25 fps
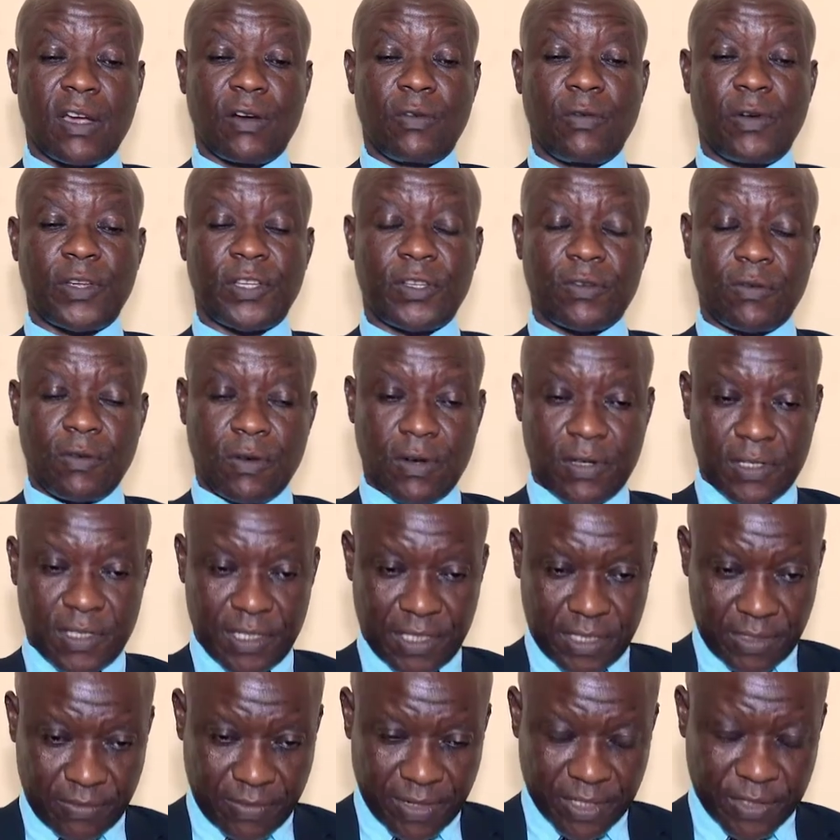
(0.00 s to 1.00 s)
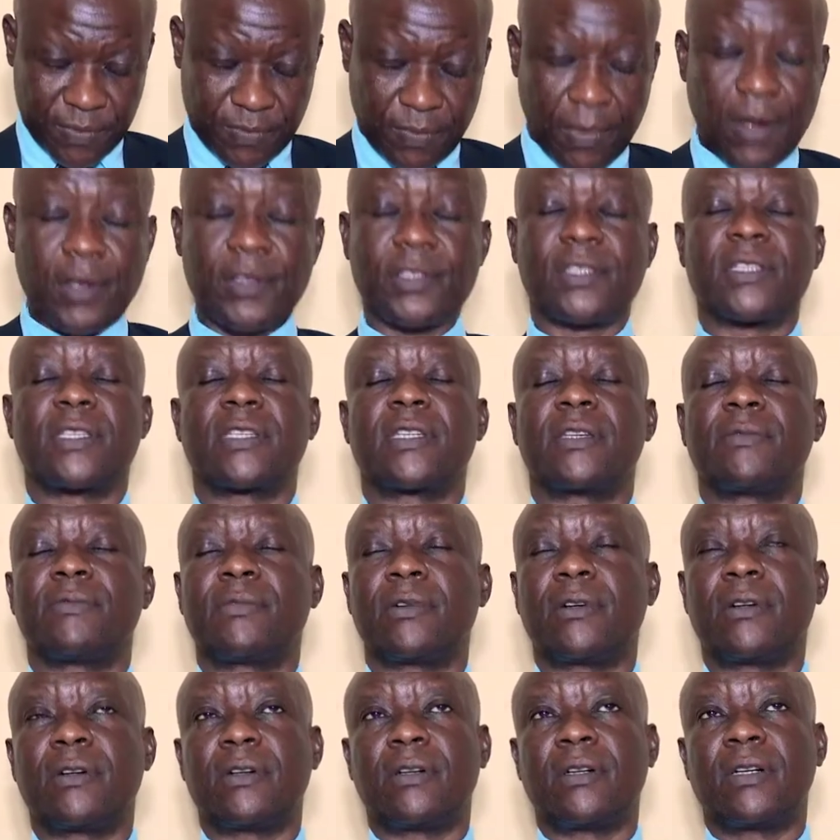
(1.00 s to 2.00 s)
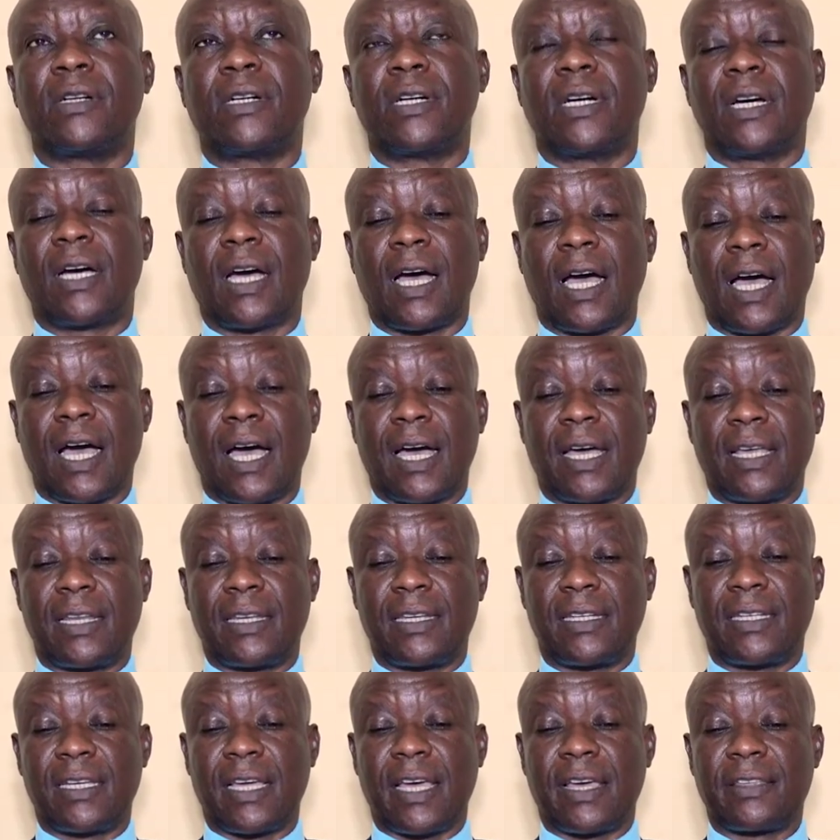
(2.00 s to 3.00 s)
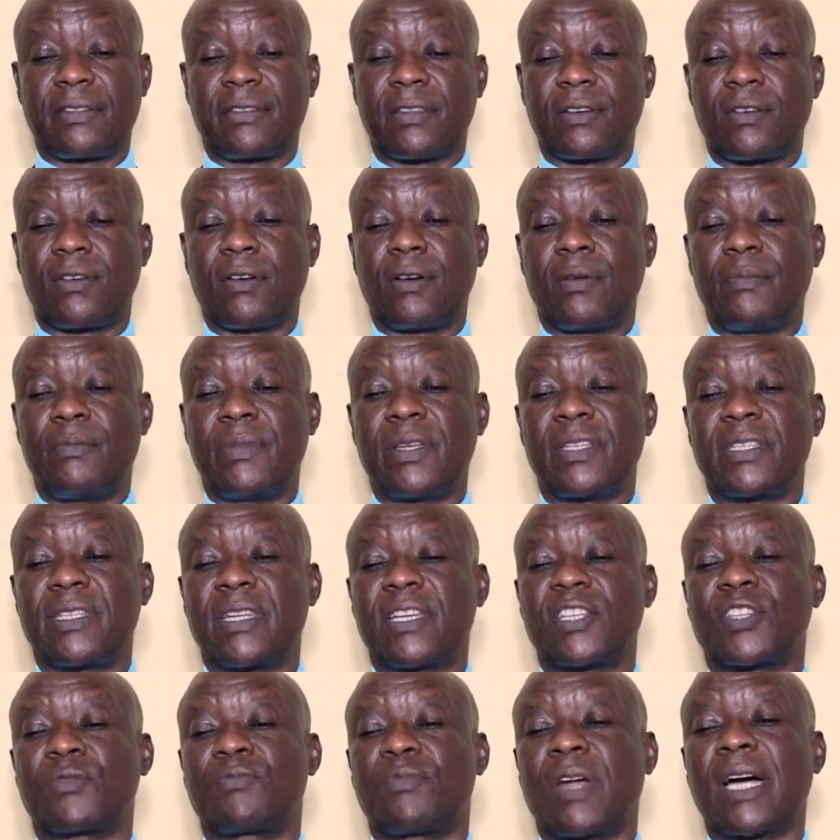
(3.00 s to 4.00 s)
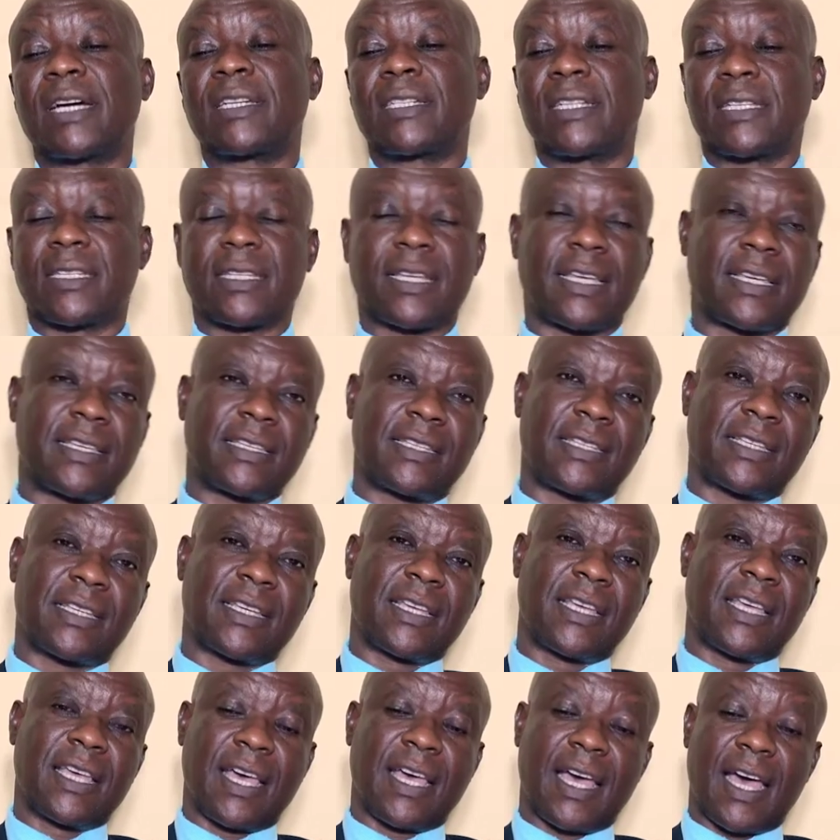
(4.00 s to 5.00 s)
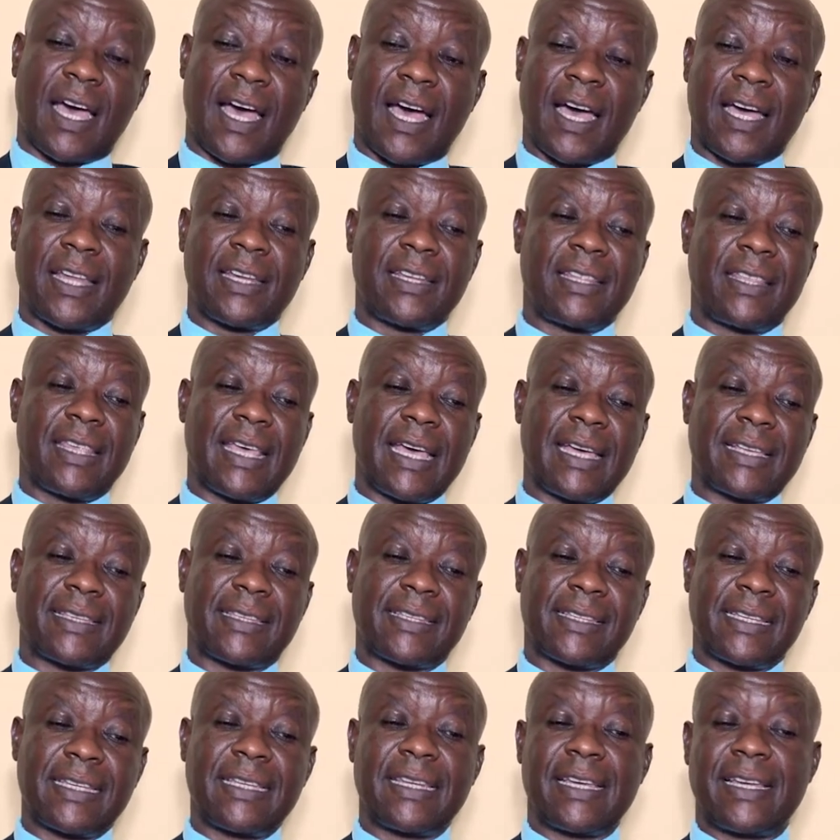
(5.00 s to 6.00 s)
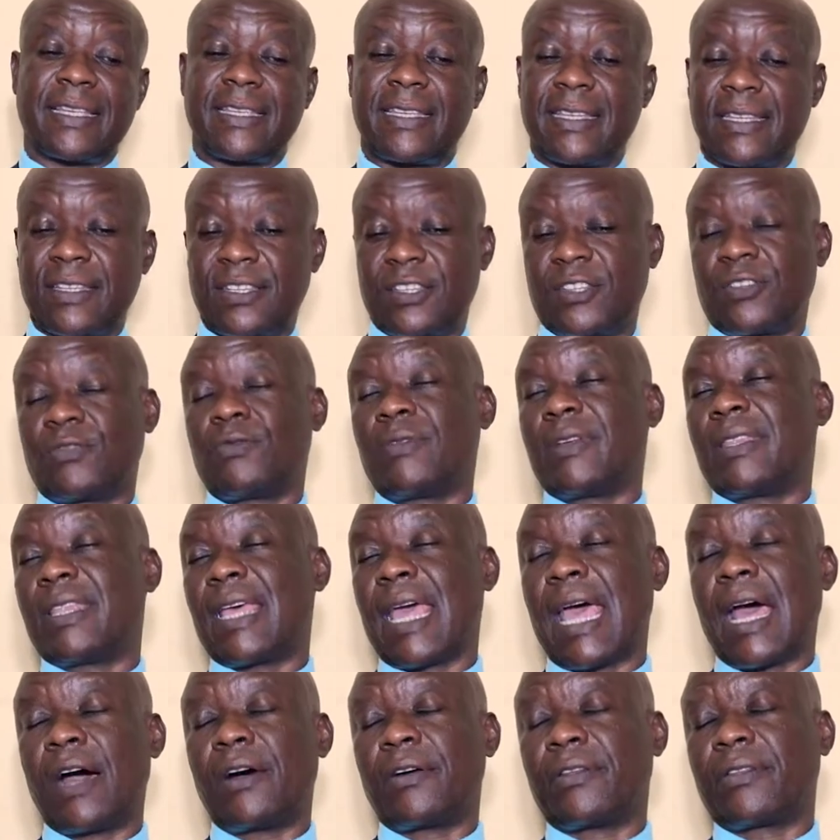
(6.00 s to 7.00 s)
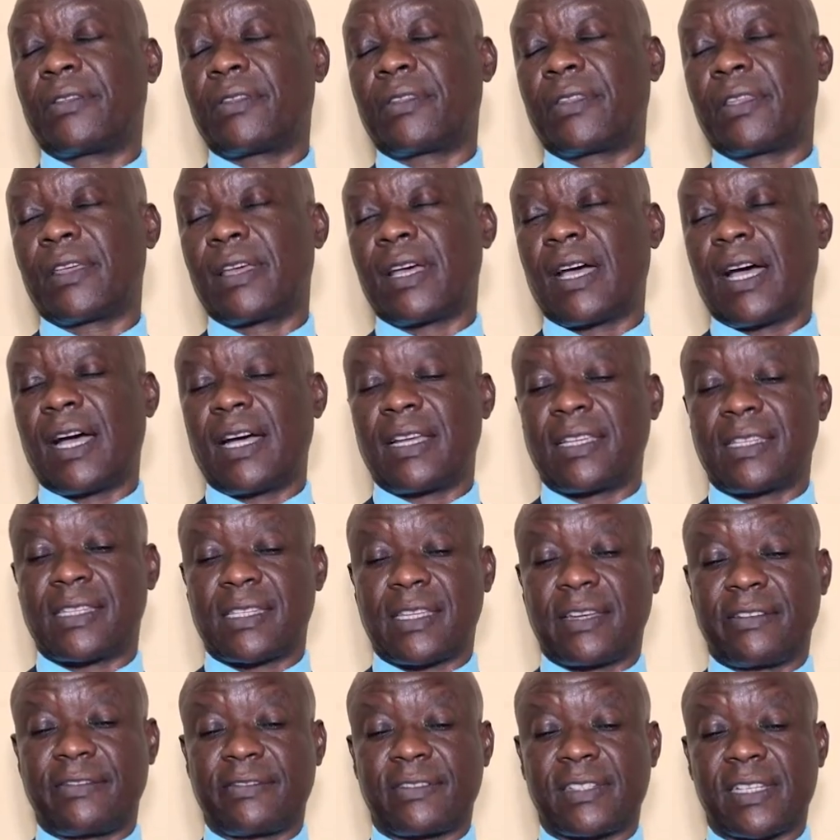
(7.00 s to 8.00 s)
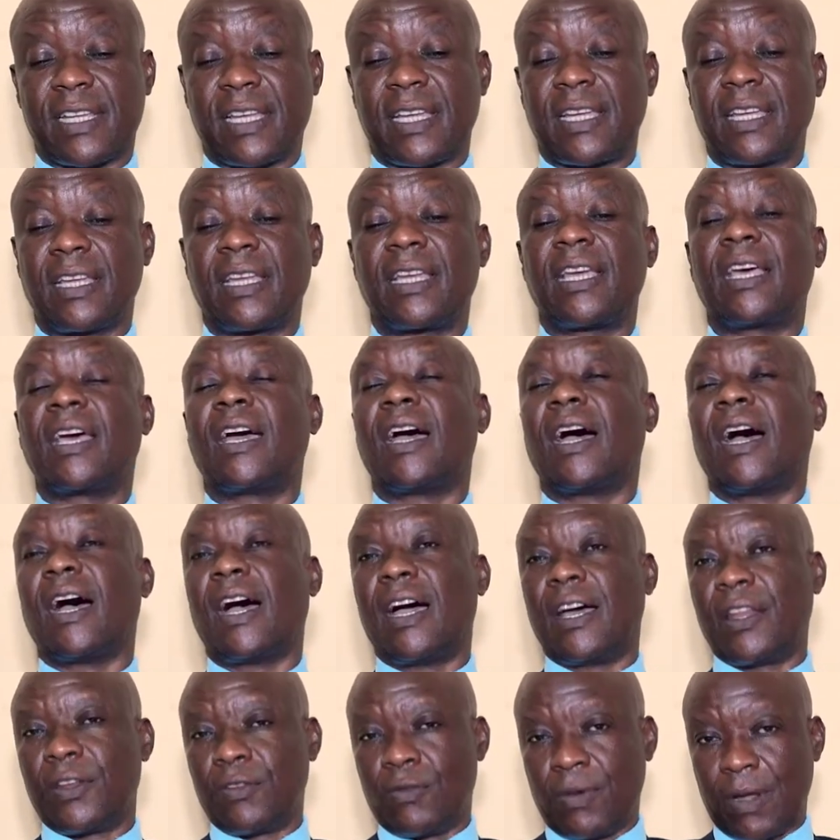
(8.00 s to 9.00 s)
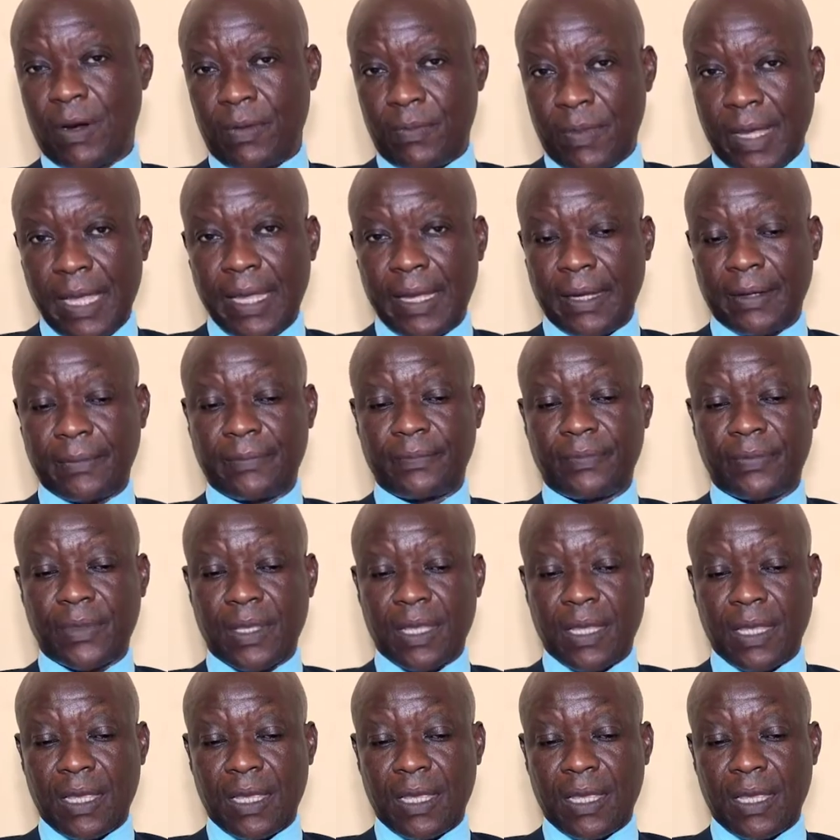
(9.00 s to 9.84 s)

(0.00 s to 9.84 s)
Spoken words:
which was responsible and ethical business practices and their synergies with health, safety, and well-being.